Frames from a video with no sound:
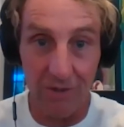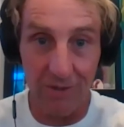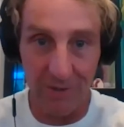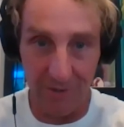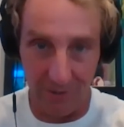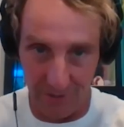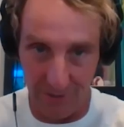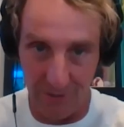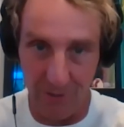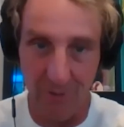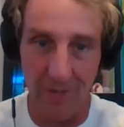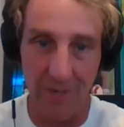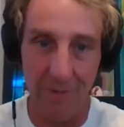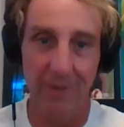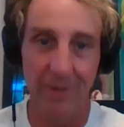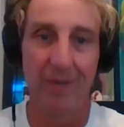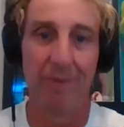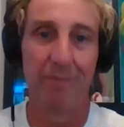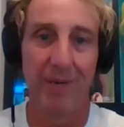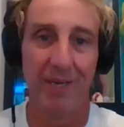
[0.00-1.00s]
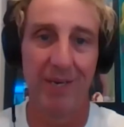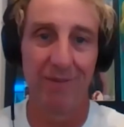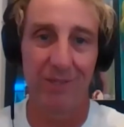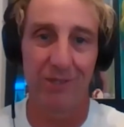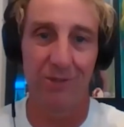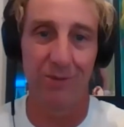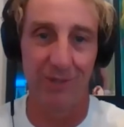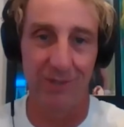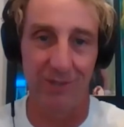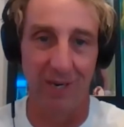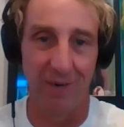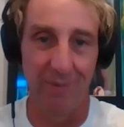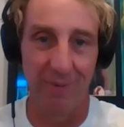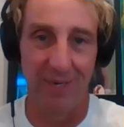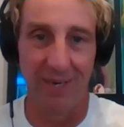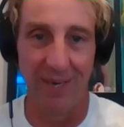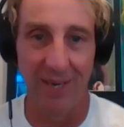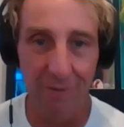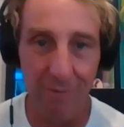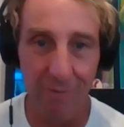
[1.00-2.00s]
So you do want to be a bit of a Swiss
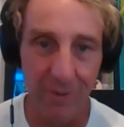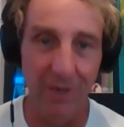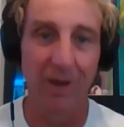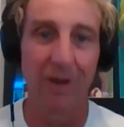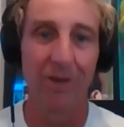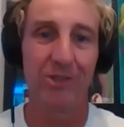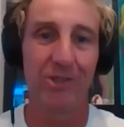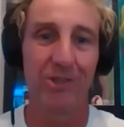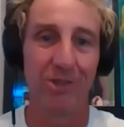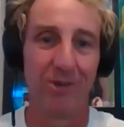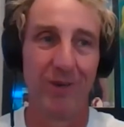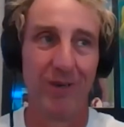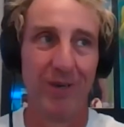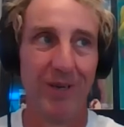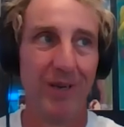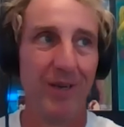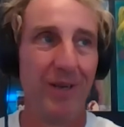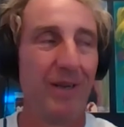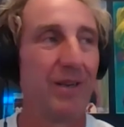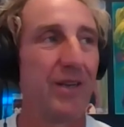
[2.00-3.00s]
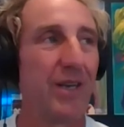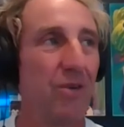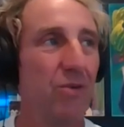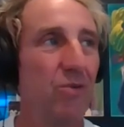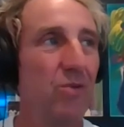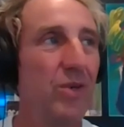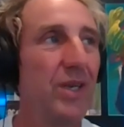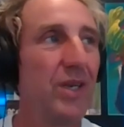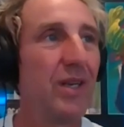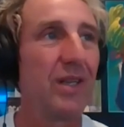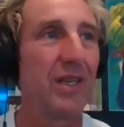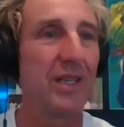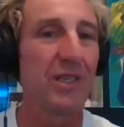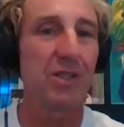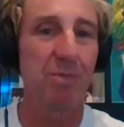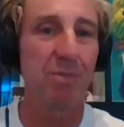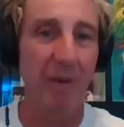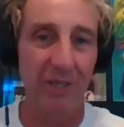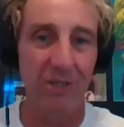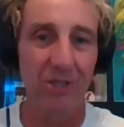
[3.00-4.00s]
Army knife, but you also can really
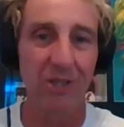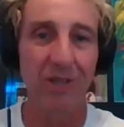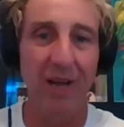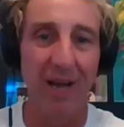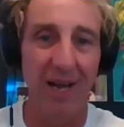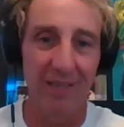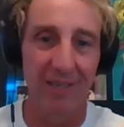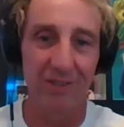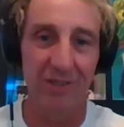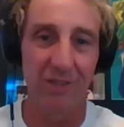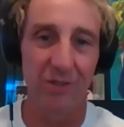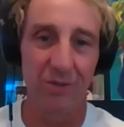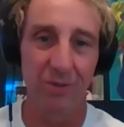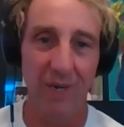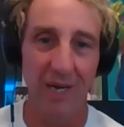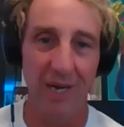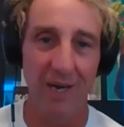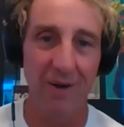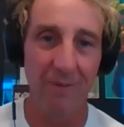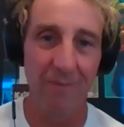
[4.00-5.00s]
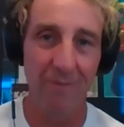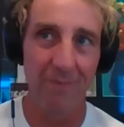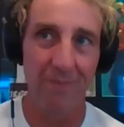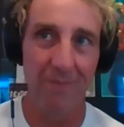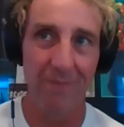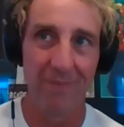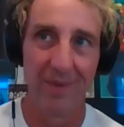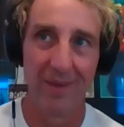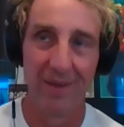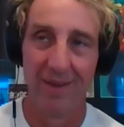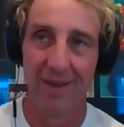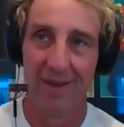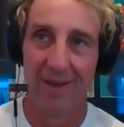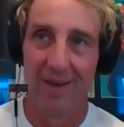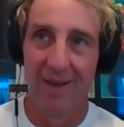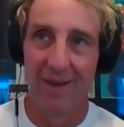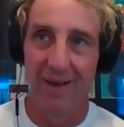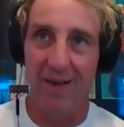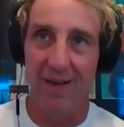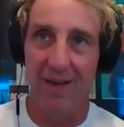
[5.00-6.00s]
specialize as well.
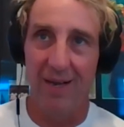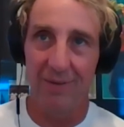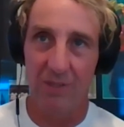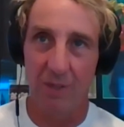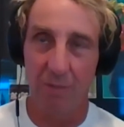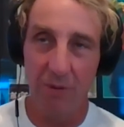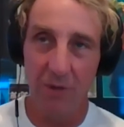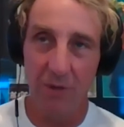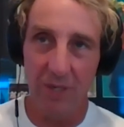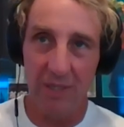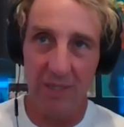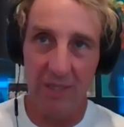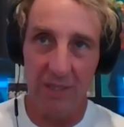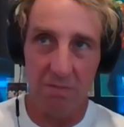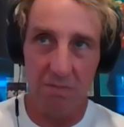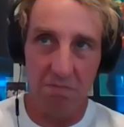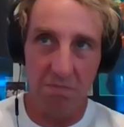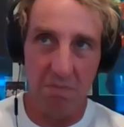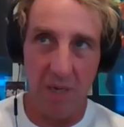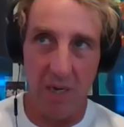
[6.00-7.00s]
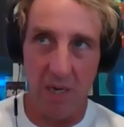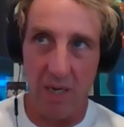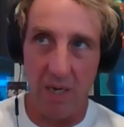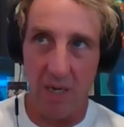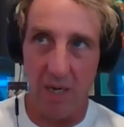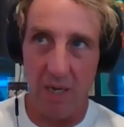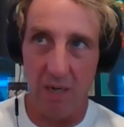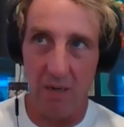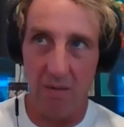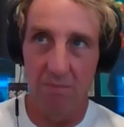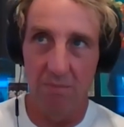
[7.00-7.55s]
Uh, so putting these uh,